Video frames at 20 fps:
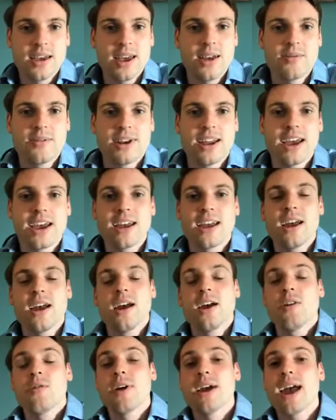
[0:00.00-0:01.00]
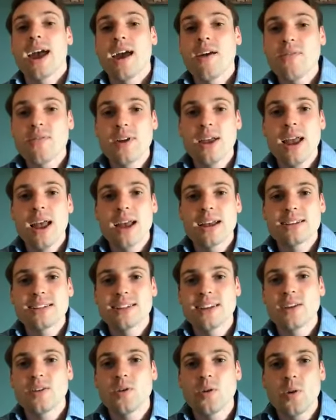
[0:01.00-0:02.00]
Hey, Renee, right? Every
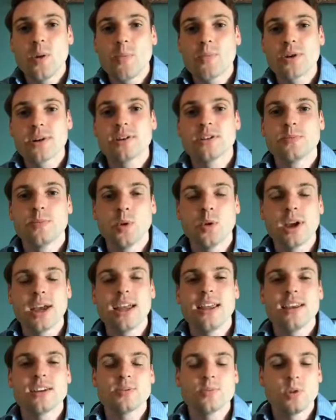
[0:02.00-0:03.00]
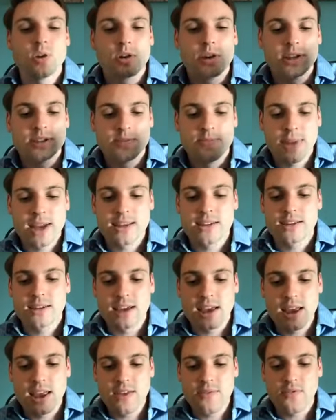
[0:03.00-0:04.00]
single principle in this book is meant
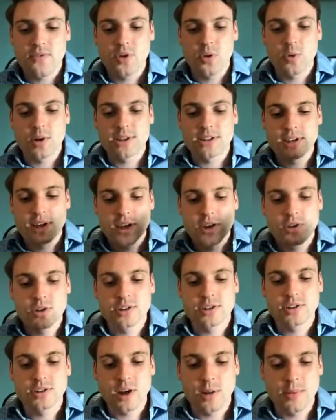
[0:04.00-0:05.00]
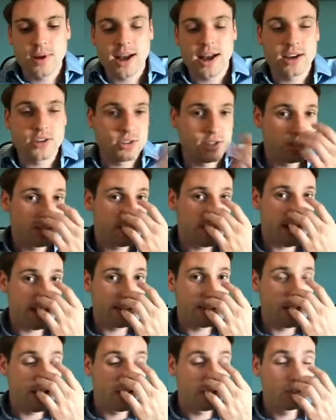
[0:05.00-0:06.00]
to influence your subconscious
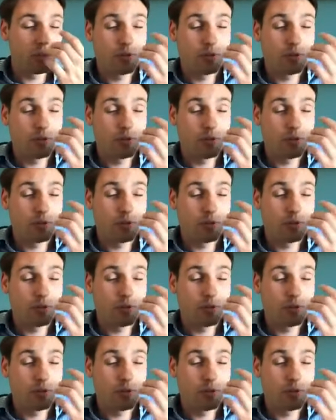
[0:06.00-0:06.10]
mind.